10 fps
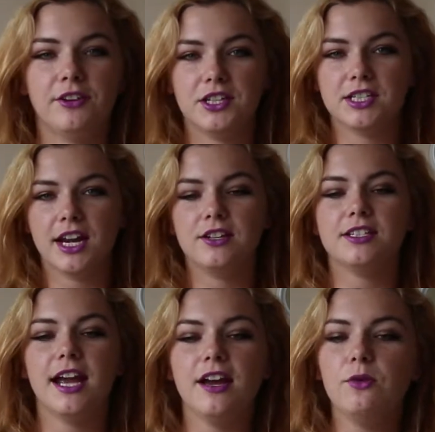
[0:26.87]
first
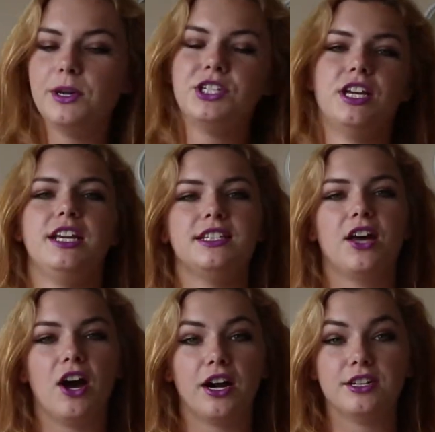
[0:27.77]
hairstyle, which is
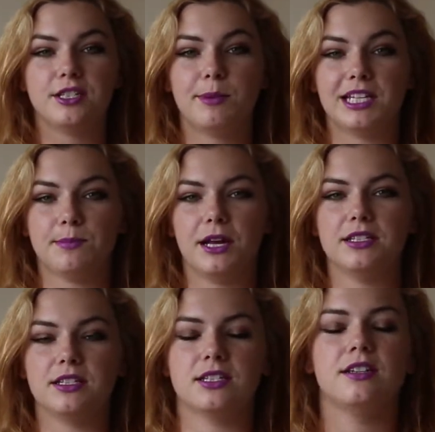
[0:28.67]
our space
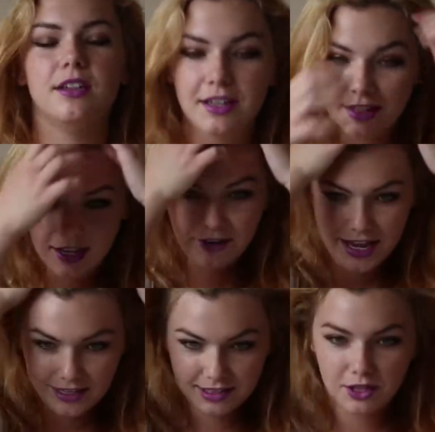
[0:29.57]
buns.
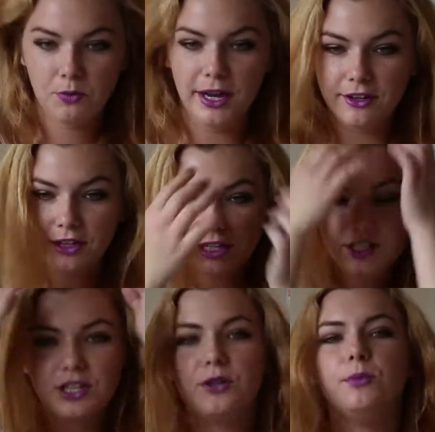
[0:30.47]
Okay, so what you're gonna
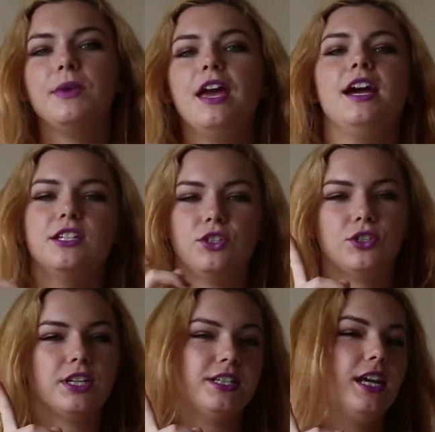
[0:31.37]
do is you're
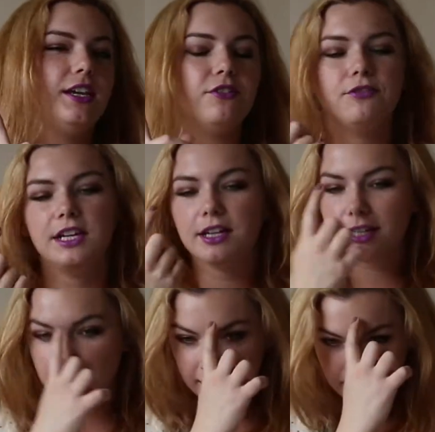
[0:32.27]
just gonna take your
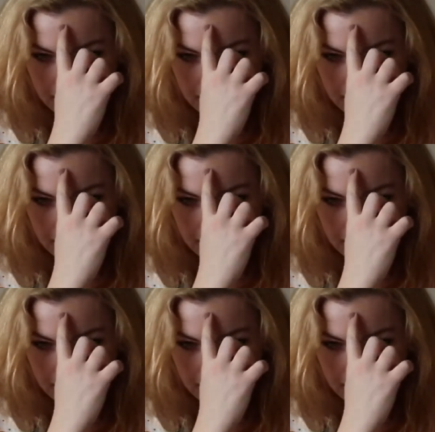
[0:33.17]
finger,